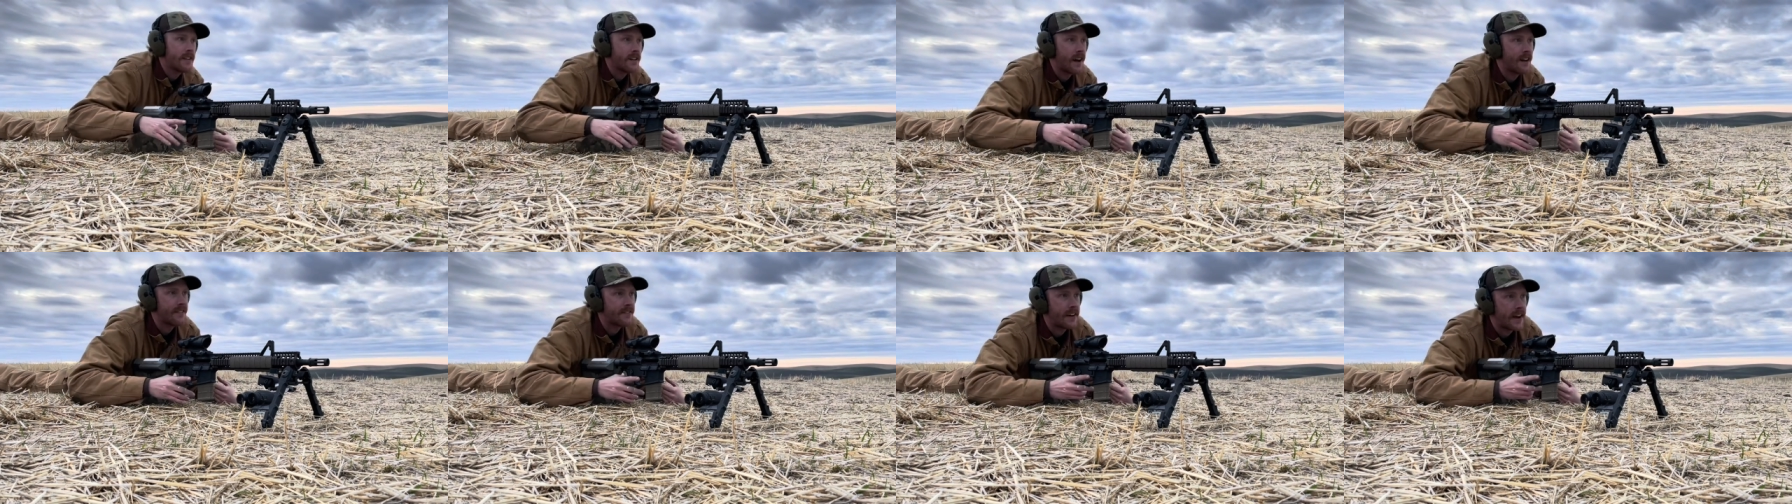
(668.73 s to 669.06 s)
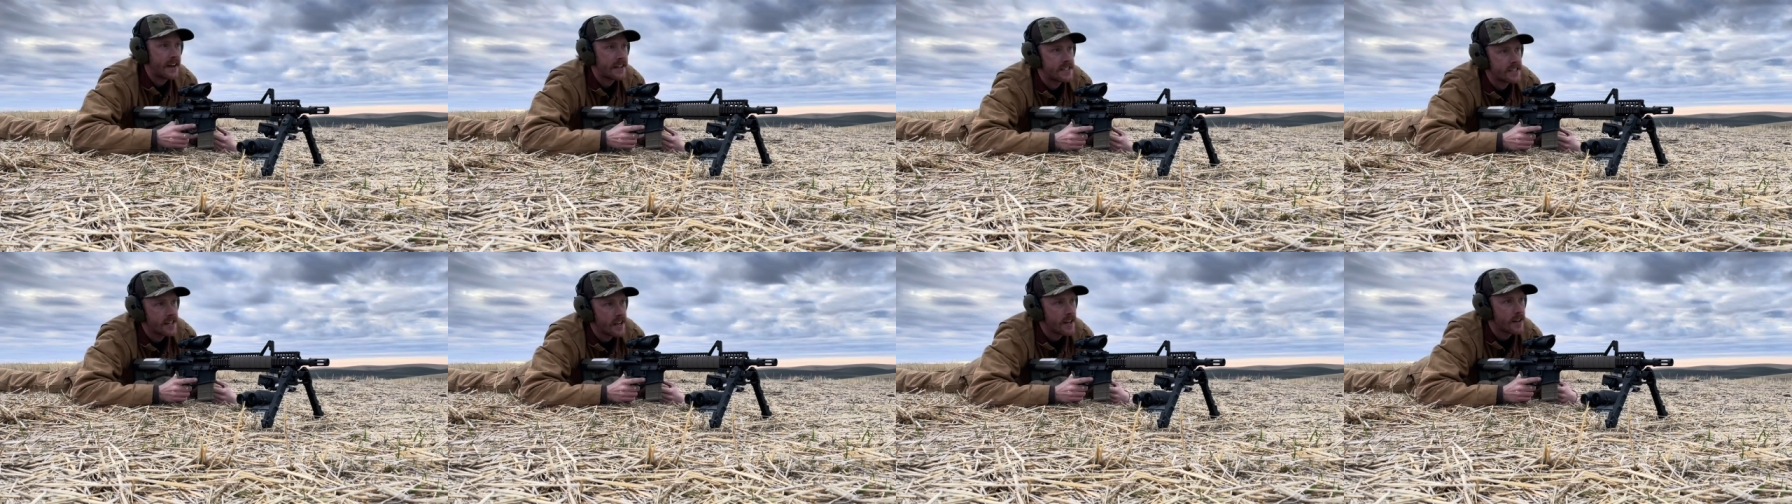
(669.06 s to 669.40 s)
I've
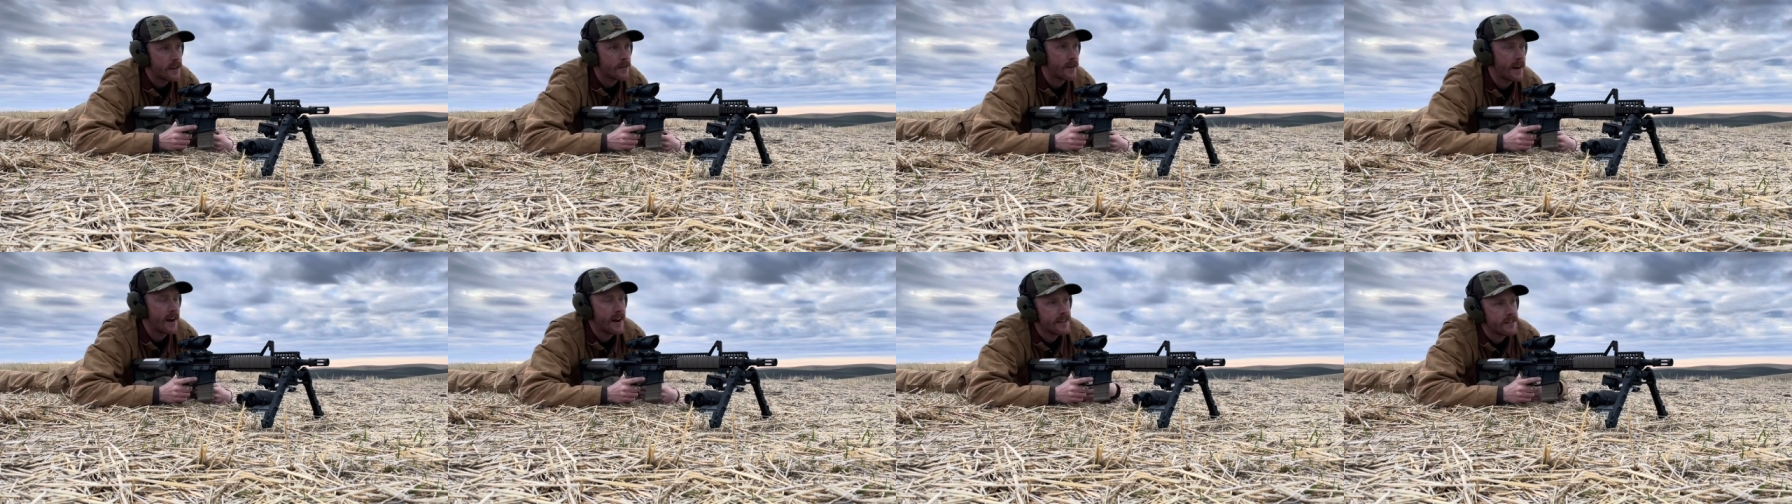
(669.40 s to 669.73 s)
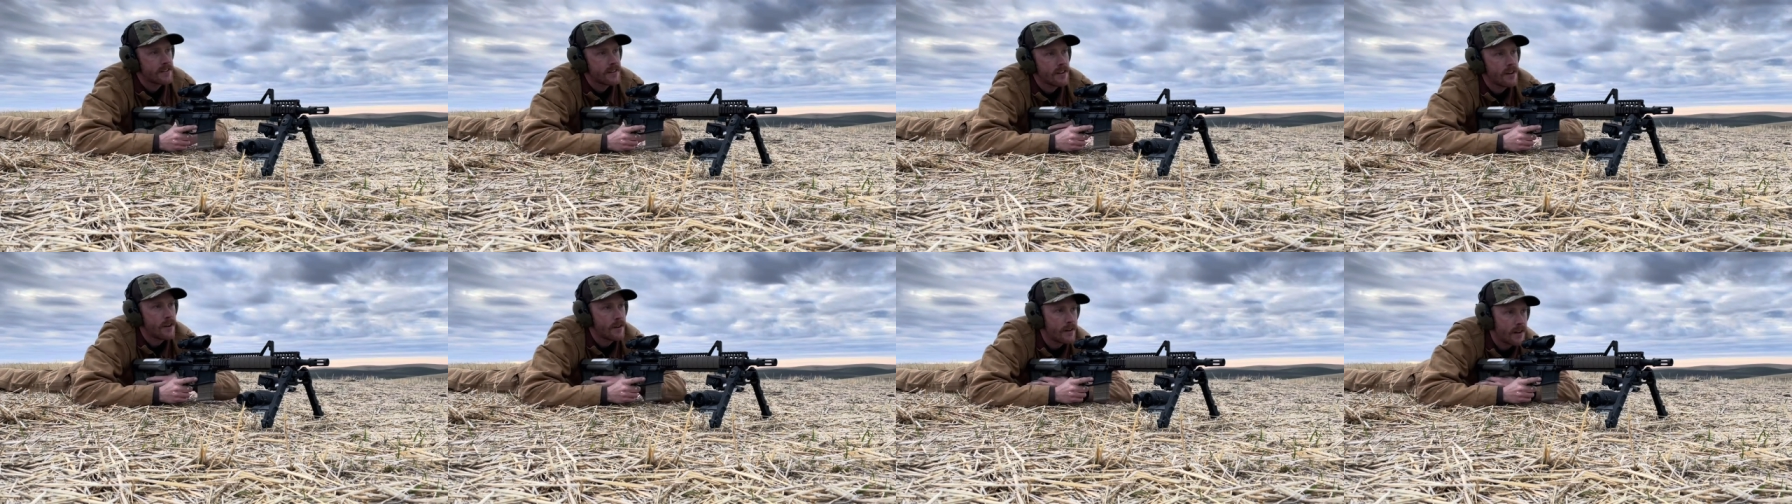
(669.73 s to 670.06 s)
got 10
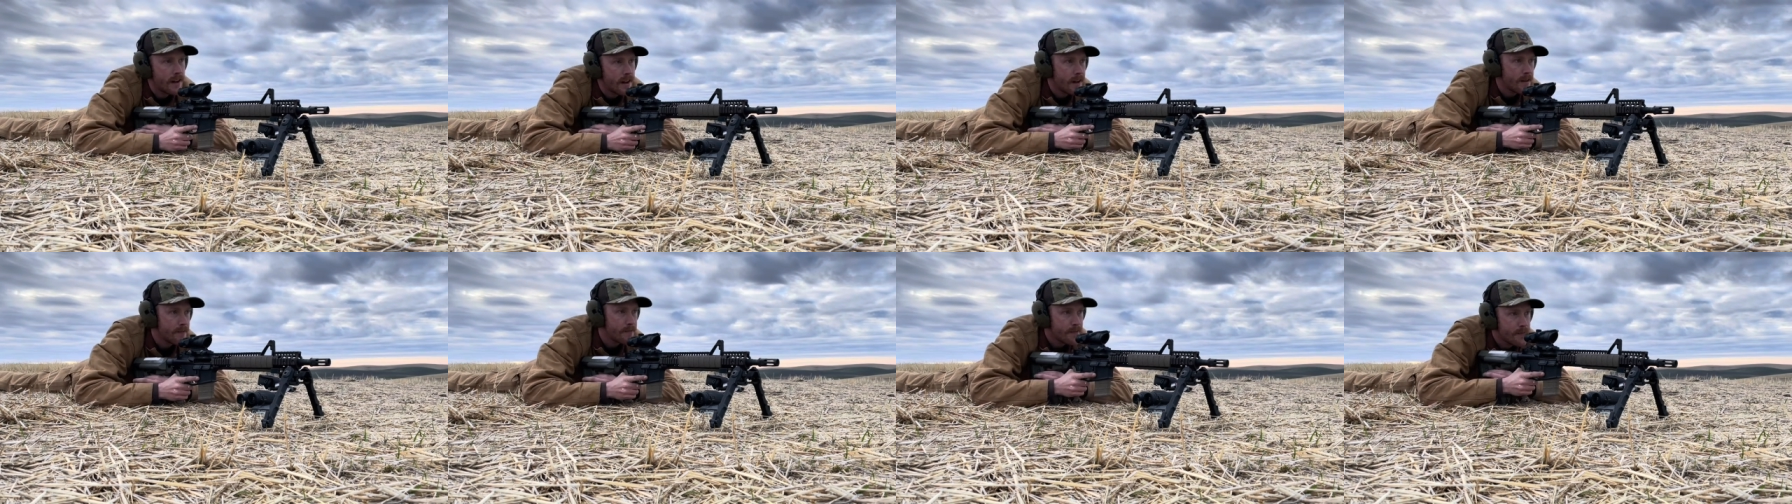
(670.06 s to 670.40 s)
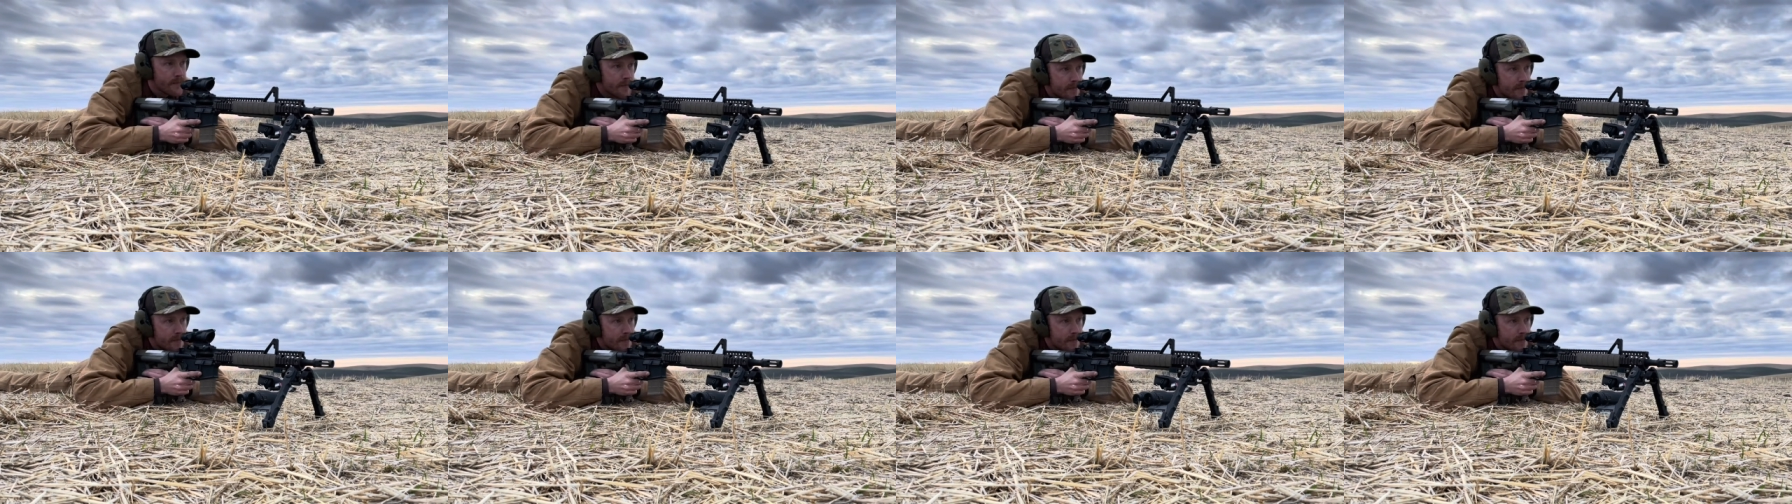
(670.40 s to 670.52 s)
rounds loaded up.